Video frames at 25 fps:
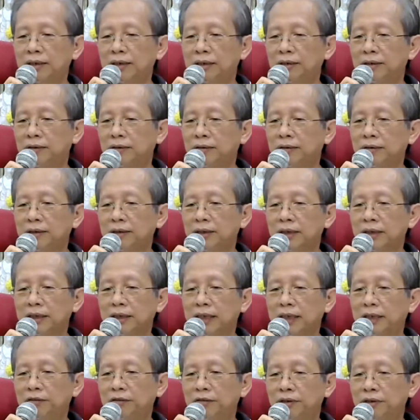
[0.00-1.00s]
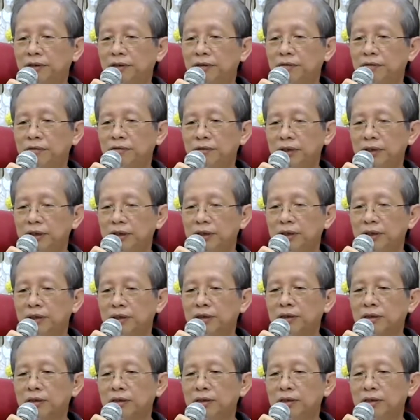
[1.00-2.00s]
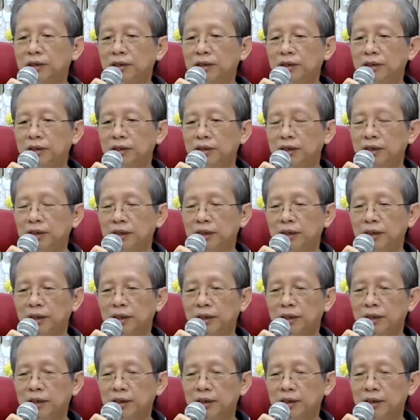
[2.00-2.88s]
your own self-delusion, your conditioning.